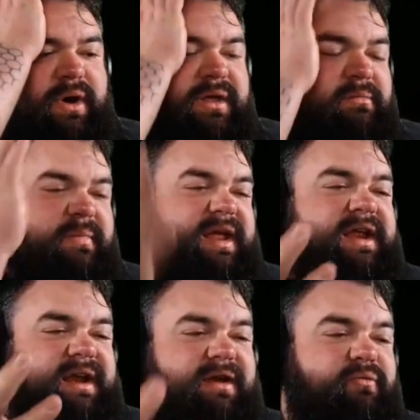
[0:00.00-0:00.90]
do you
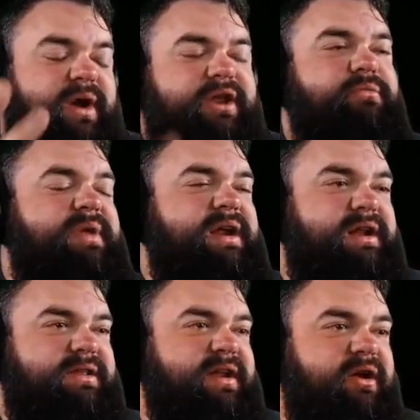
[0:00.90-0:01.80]
mean? What do you mean
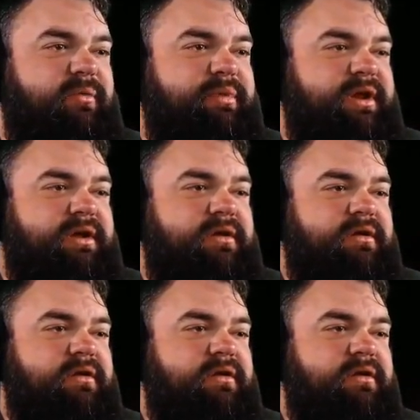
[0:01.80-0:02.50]
it's not opening?